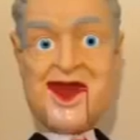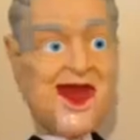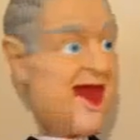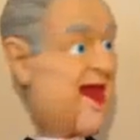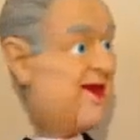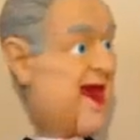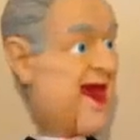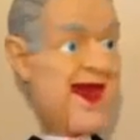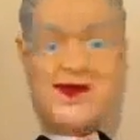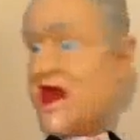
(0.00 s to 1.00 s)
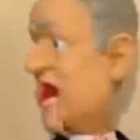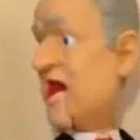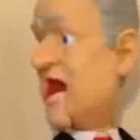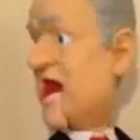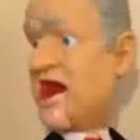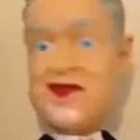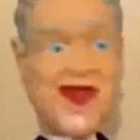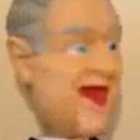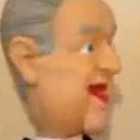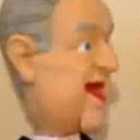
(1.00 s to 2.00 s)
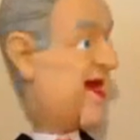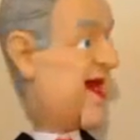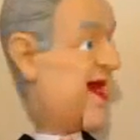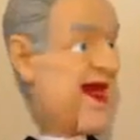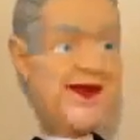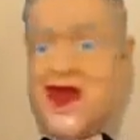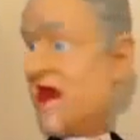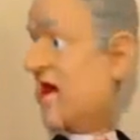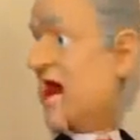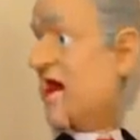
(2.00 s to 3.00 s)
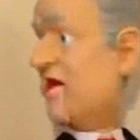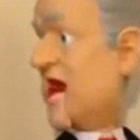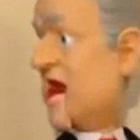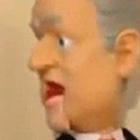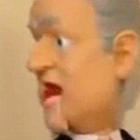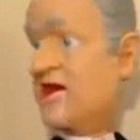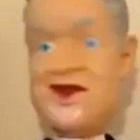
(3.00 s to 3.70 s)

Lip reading: I had our Christmas tree. We had no Texas. We used to wait for Grandpa to sneeze.